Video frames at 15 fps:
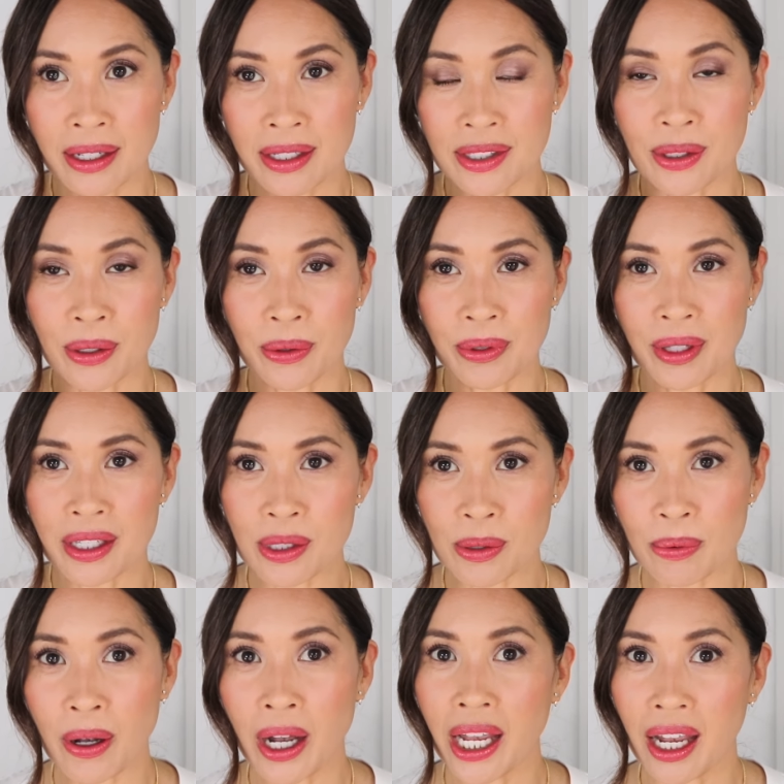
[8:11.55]
So that's
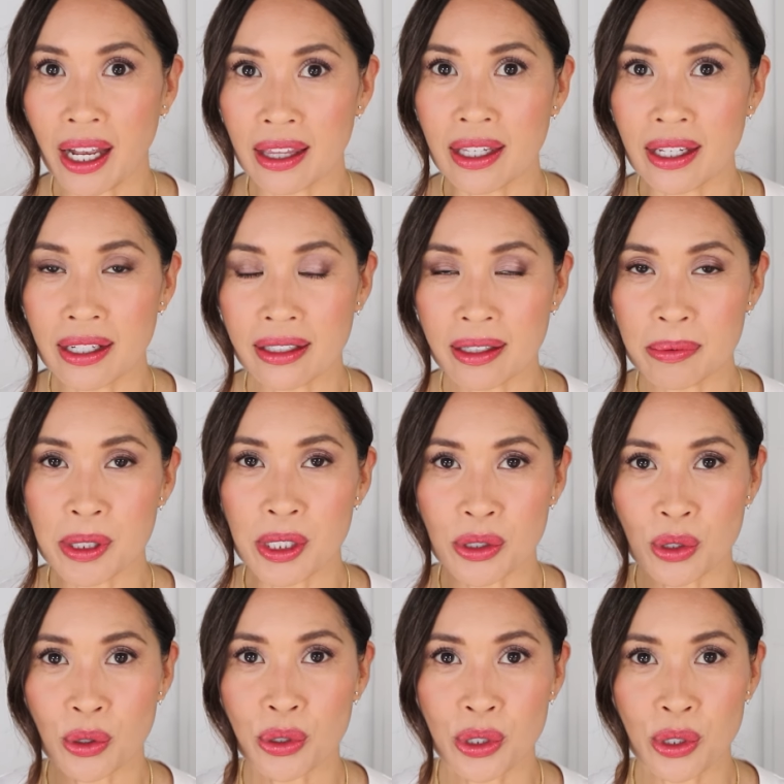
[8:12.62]
why I think
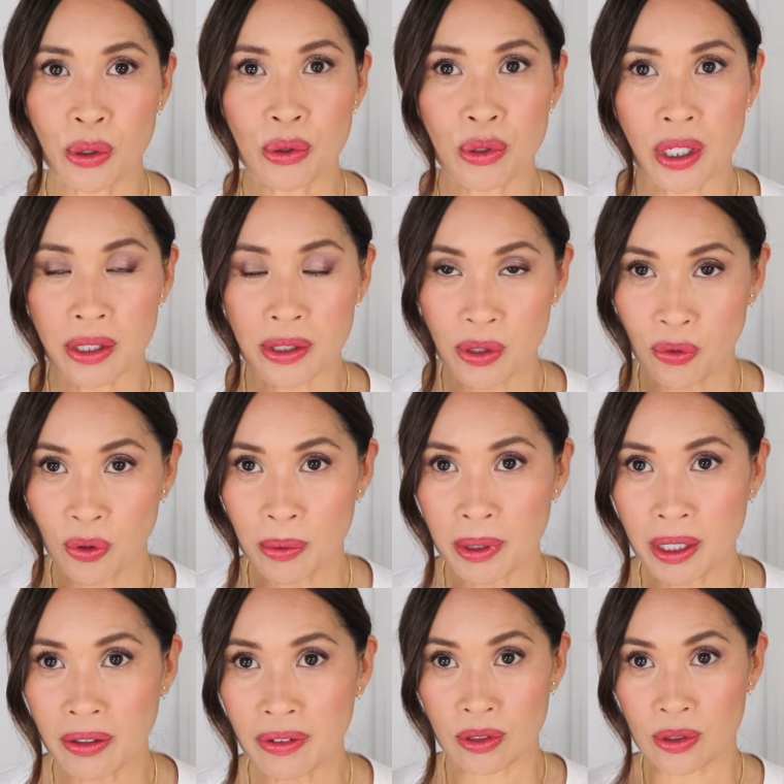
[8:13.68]
lipsticks are so
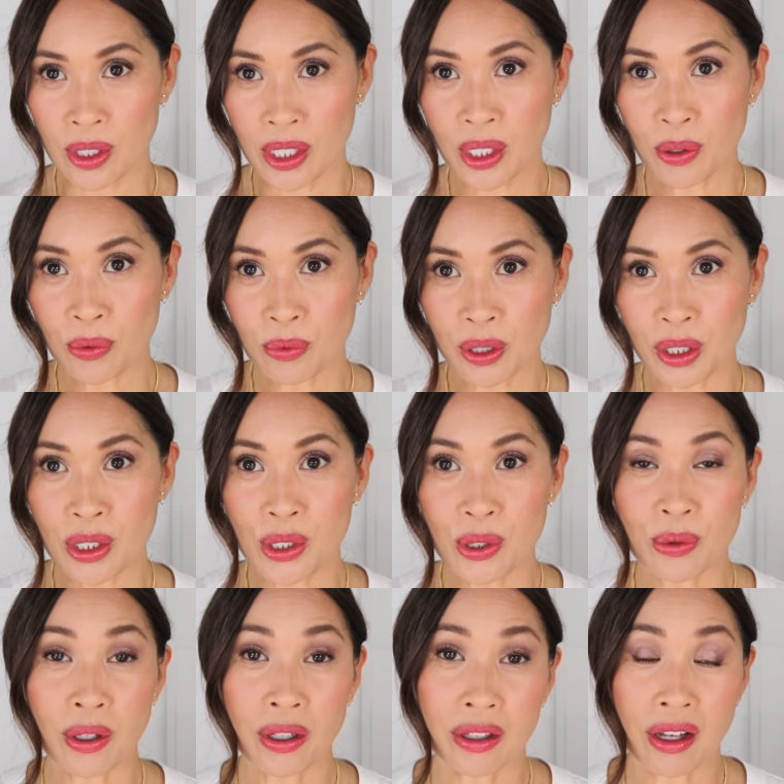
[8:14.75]
transformative. So they can really
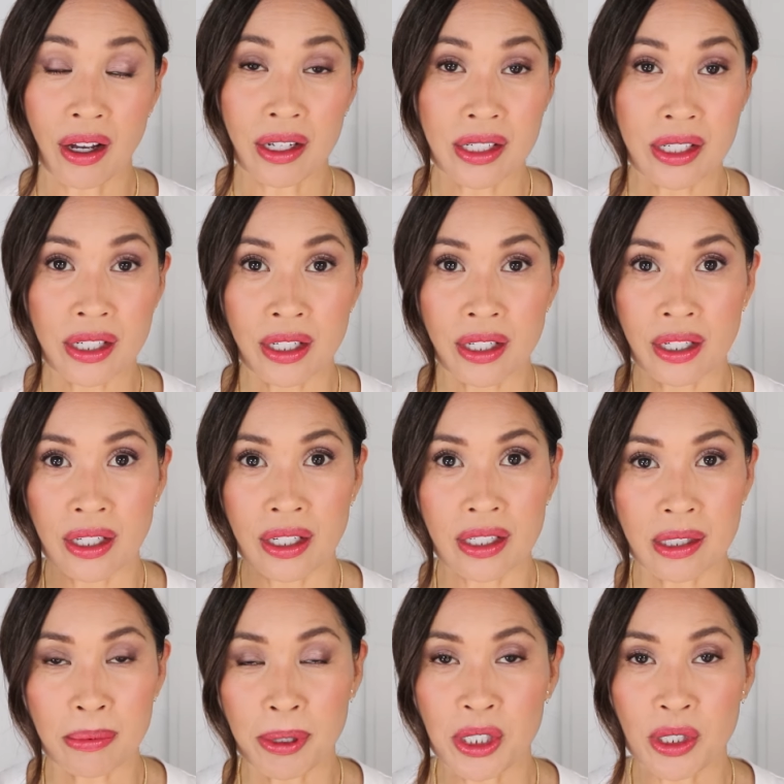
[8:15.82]
do a lot
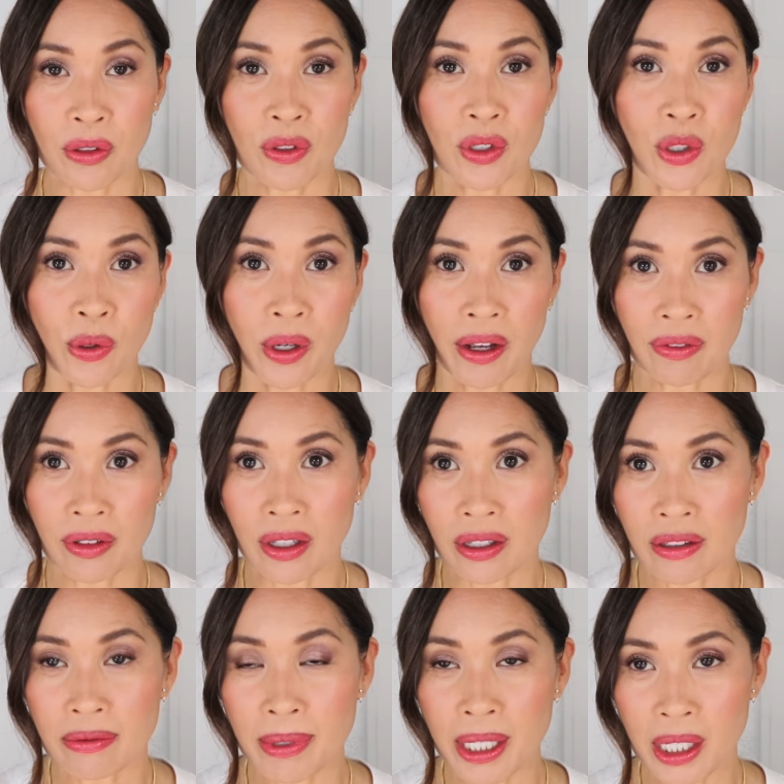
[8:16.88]
especially if you don't have a
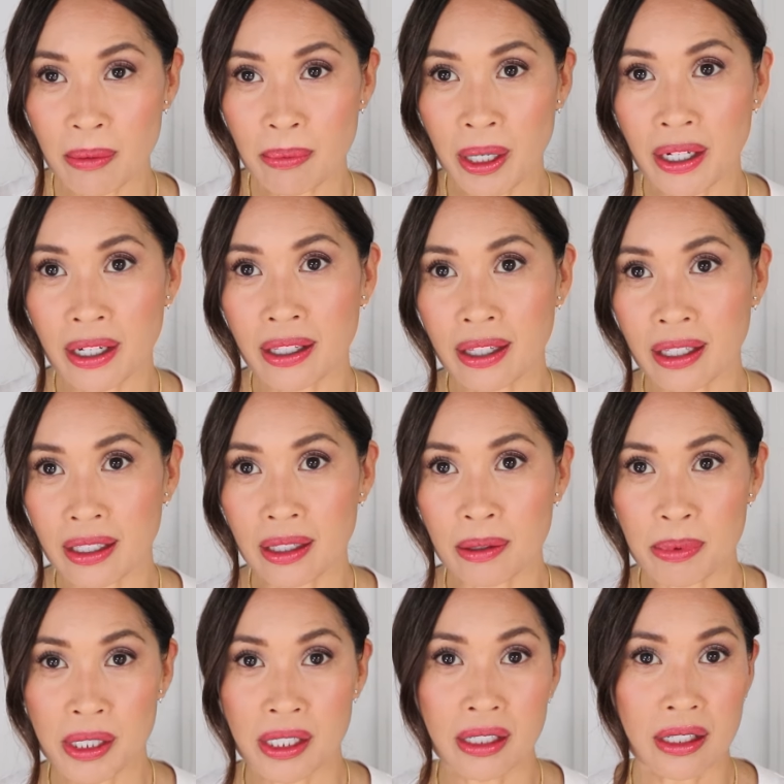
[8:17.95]
lot of makeup on, I think
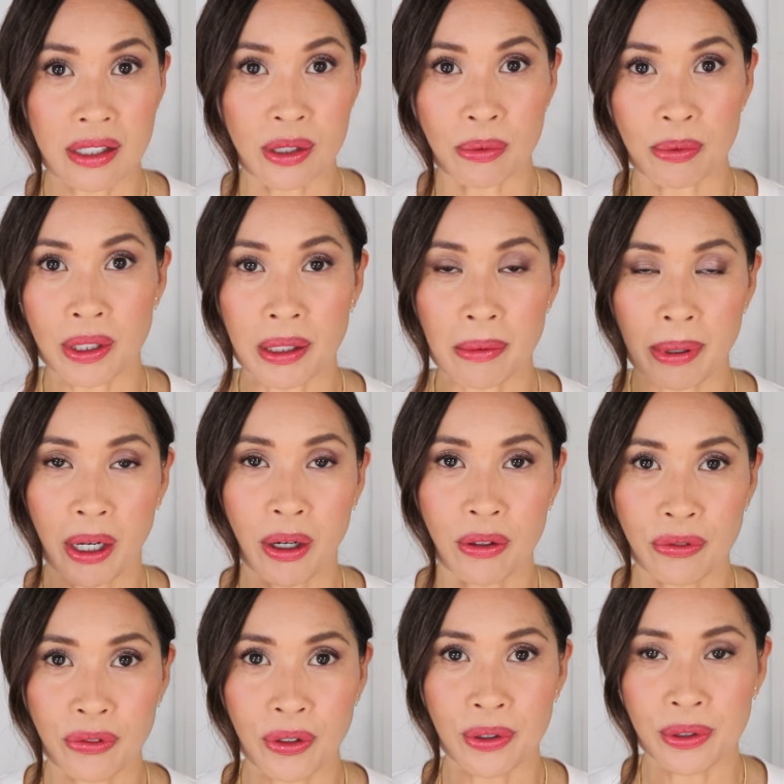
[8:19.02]
lipstick is really
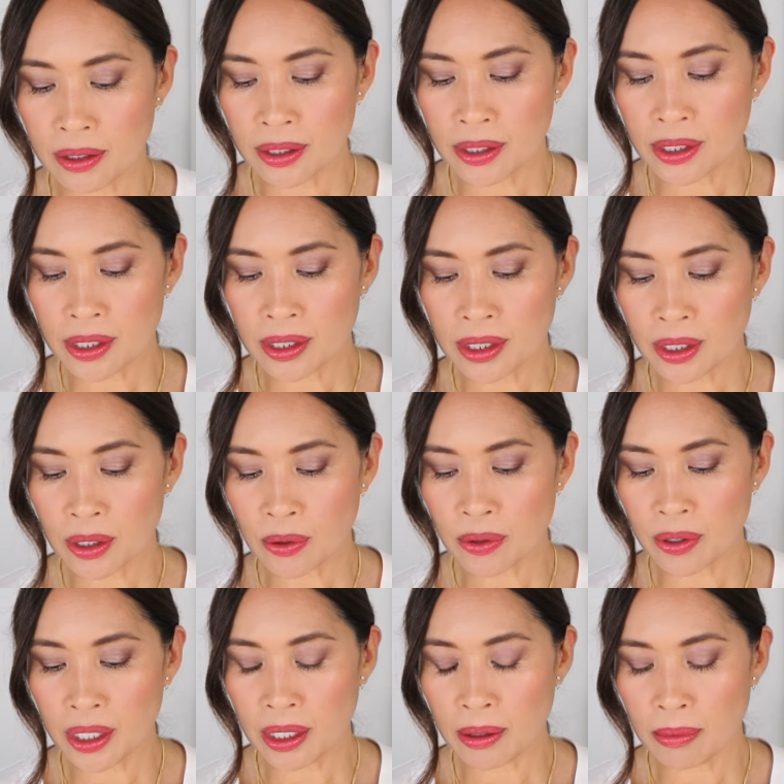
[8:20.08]
powerful. This is the
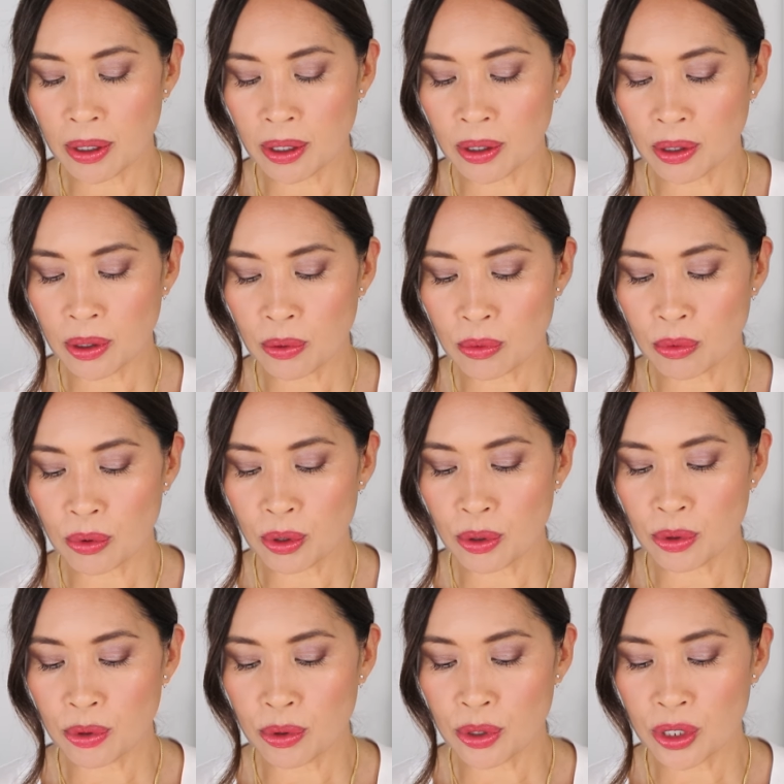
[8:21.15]
Cream
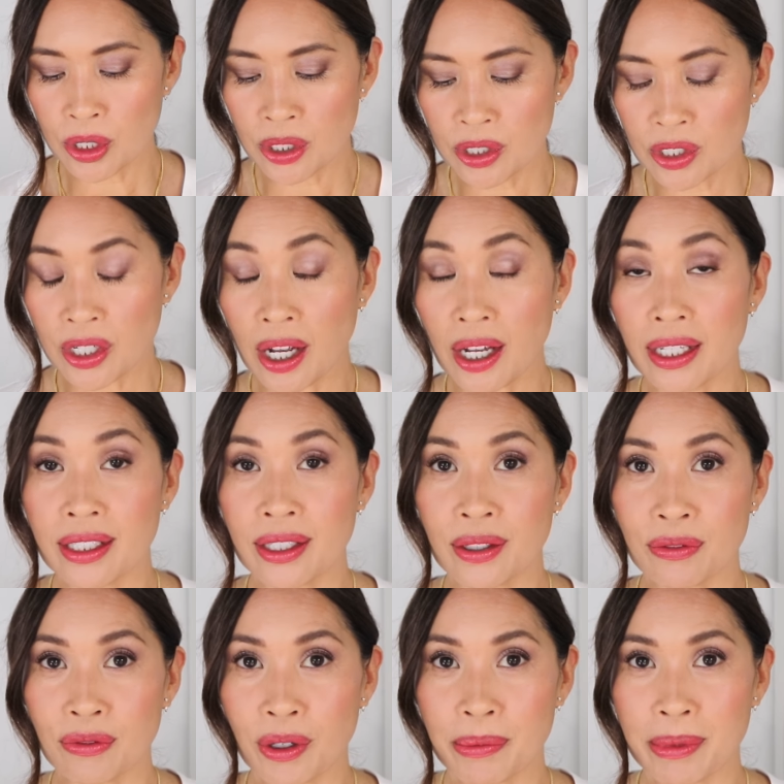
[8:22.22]
Rouge Shine
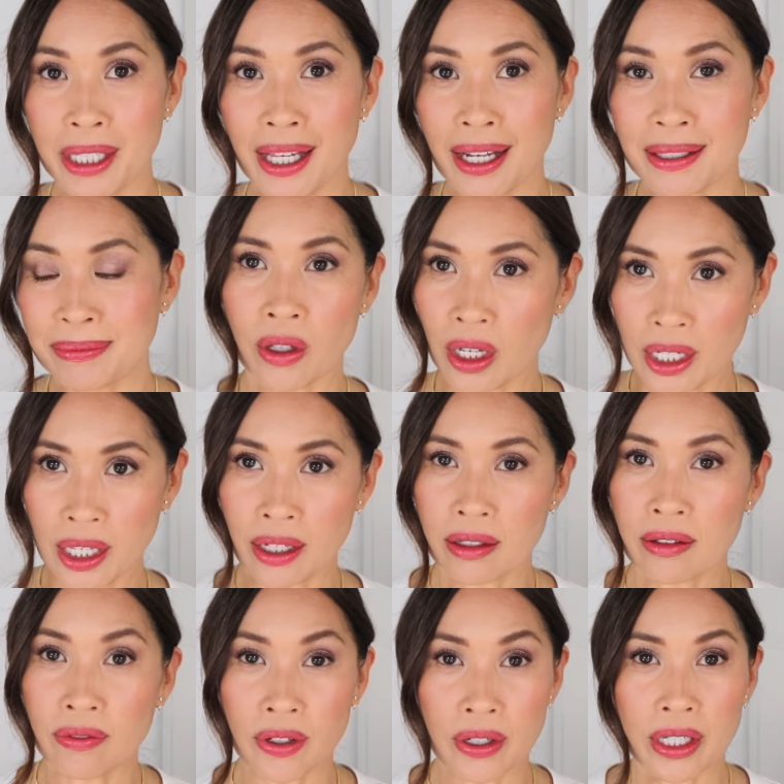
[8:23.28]
formula. Again,
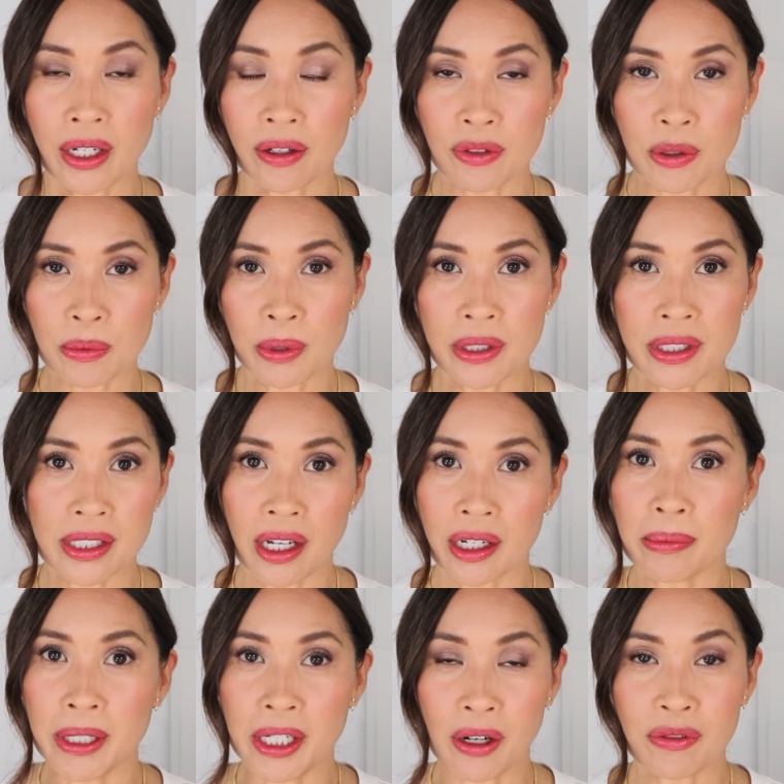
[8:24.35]
very comfortable. It's
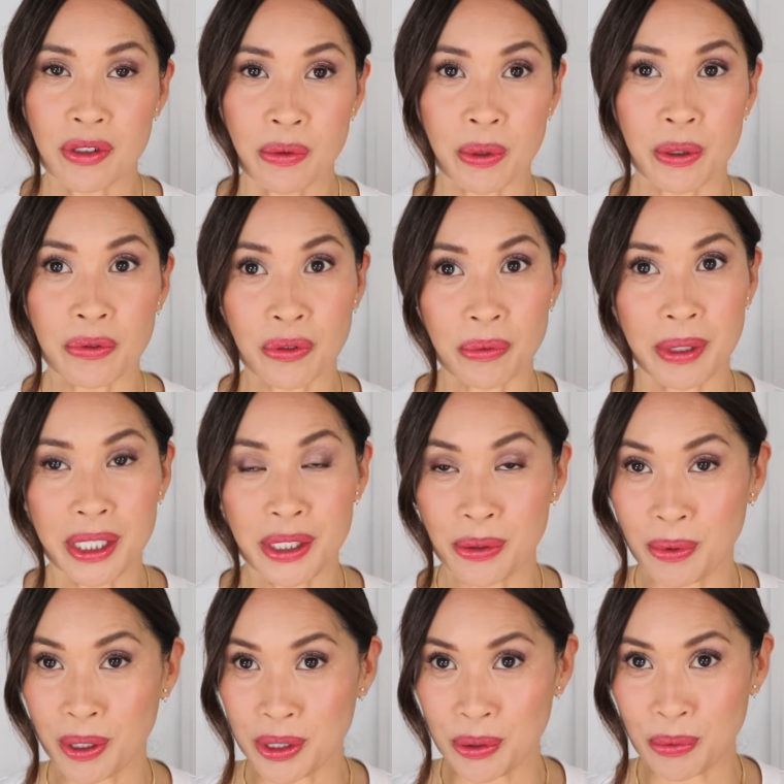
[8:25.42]
gotta be comfortable for me to
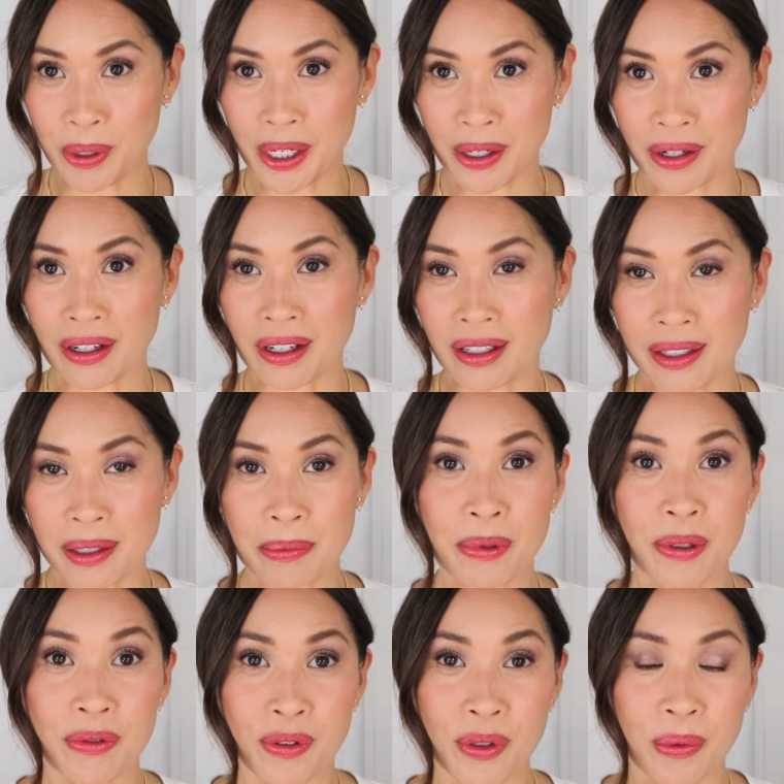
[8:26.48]
want to wear a lip
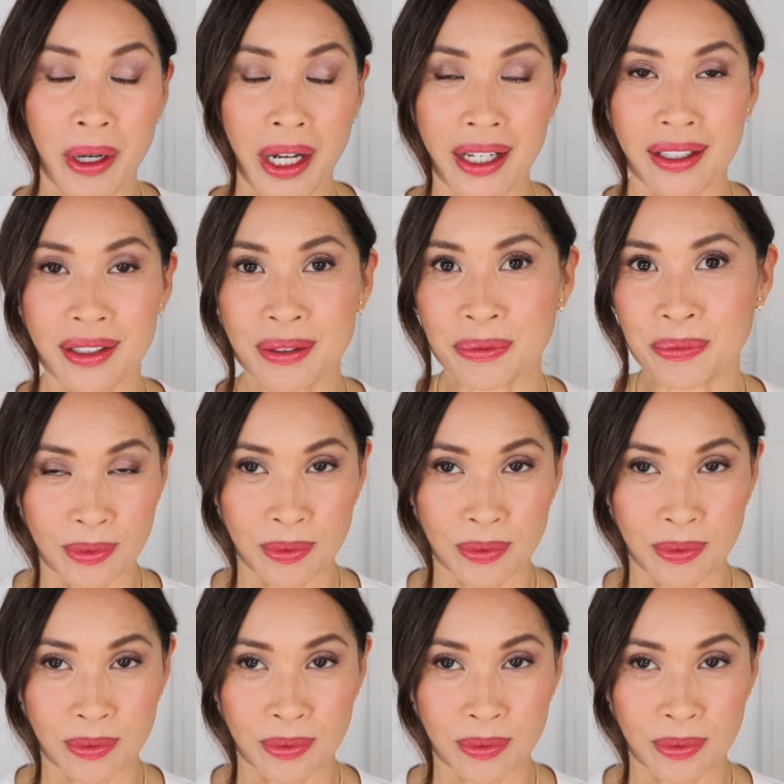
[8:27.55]
for a while.